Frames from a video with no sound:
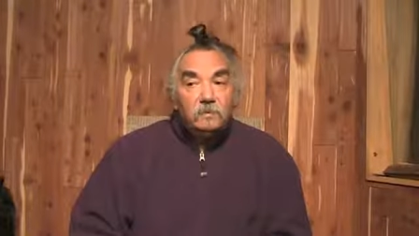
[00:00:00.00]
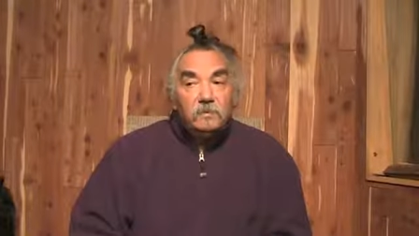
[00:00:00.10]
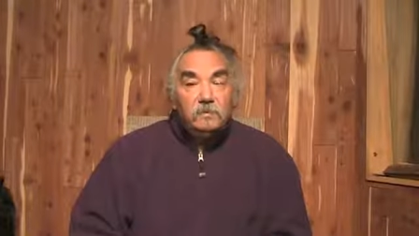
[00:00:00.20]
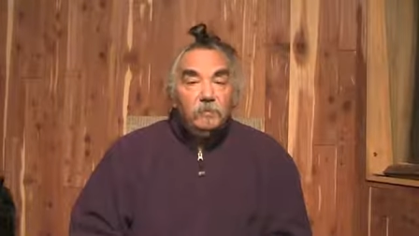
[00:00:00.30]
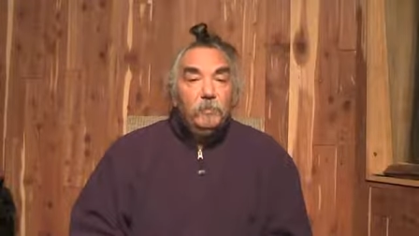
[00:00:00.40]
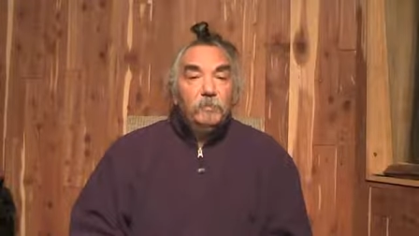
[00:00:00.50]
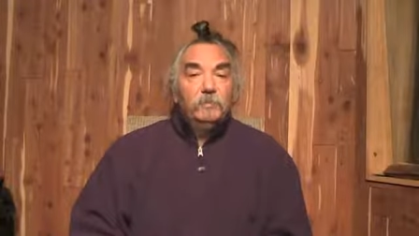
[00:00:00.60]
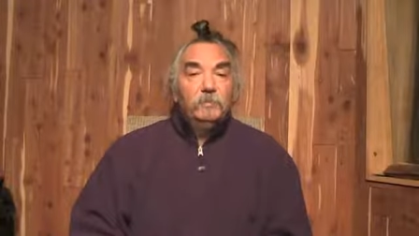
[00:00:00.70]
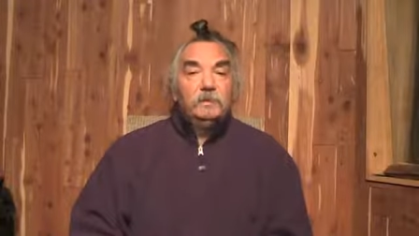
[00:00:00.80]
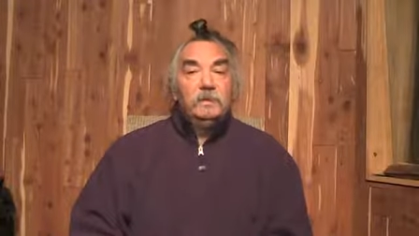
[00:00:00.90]
It's important
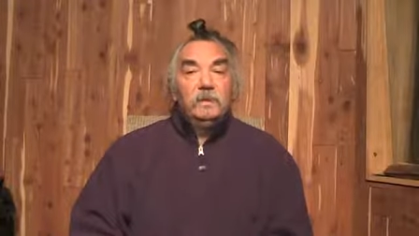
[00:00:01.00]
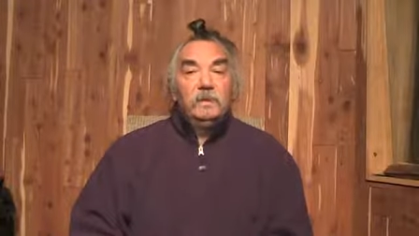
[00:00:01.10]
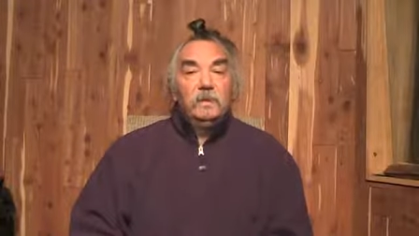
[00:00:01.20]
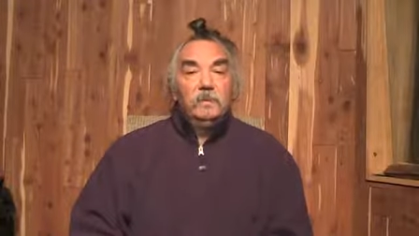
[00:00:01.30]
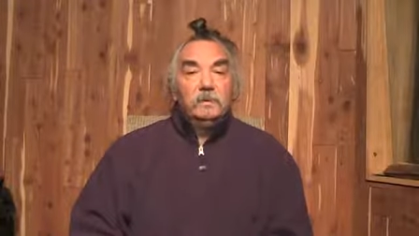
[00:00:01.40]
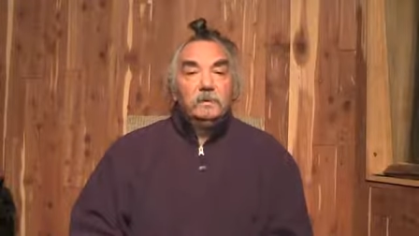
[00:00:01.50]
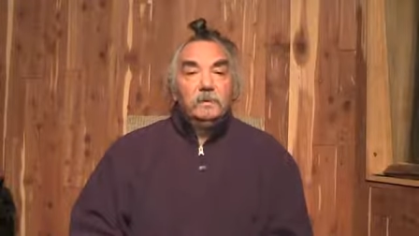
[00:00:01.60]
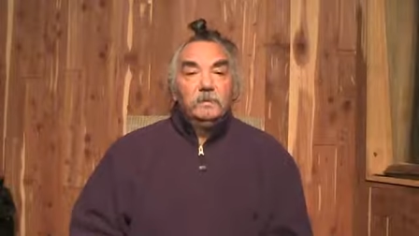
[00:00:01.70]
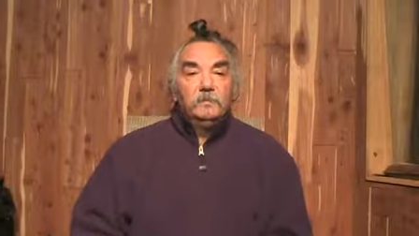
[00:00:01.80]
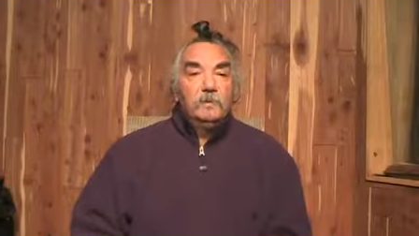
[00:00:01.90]
to see it that way as
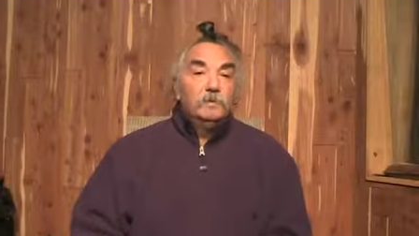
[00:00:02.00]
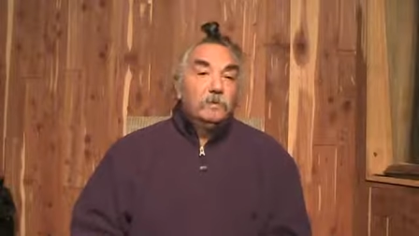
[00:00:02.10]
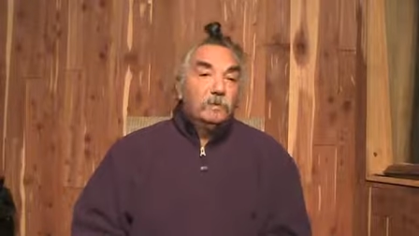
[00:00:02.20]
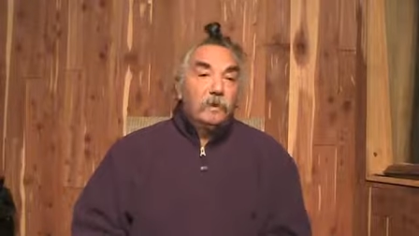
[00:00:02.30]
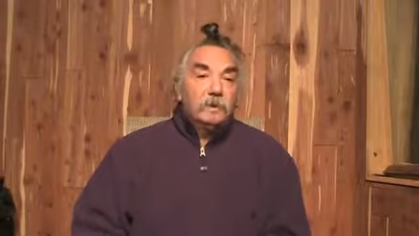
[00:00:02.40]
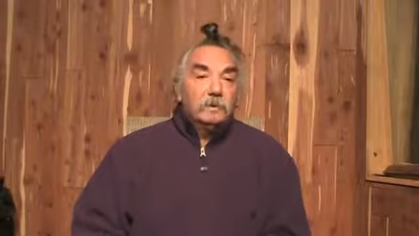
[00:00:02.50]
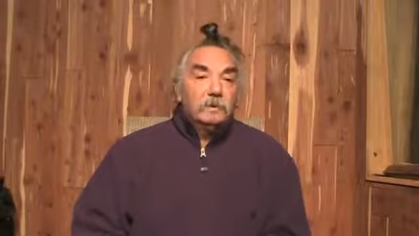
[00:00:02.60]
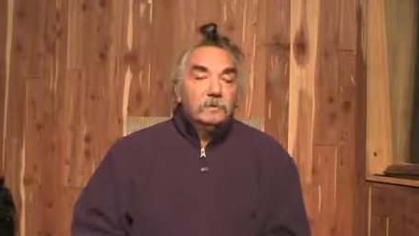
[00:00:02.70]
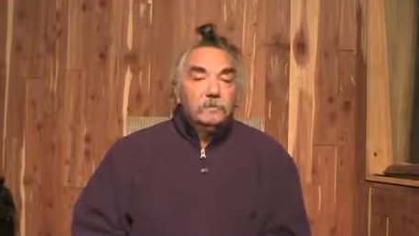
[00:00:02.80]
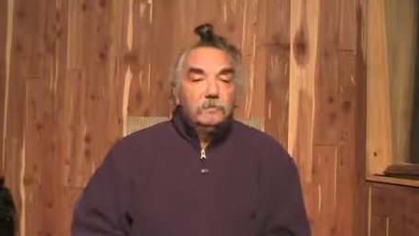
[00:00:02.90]
well. It's good
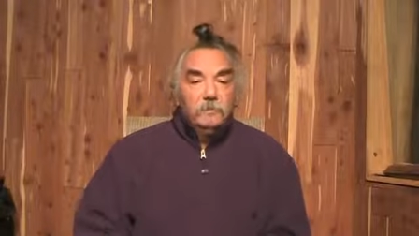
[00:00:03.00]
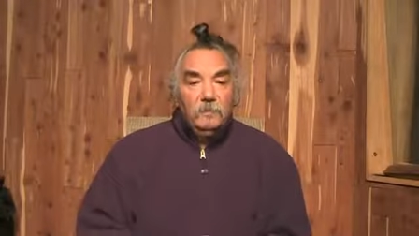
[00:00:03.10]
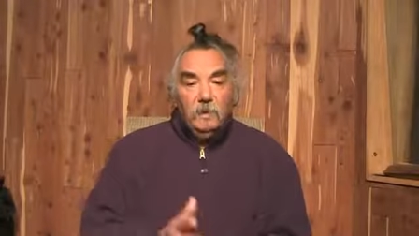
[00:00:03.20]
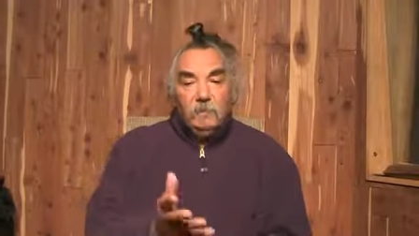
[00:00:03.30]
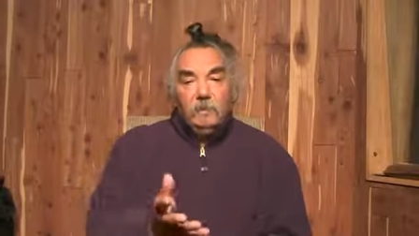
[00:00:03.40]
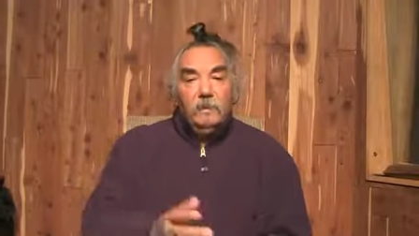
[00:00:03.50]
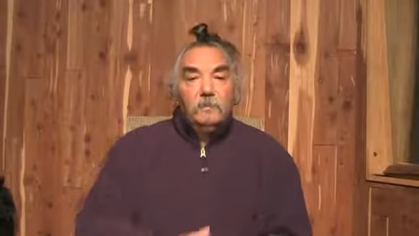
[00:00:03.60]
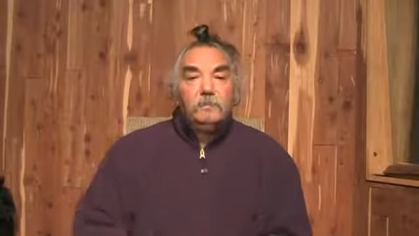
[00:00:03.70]
practice. Comment now.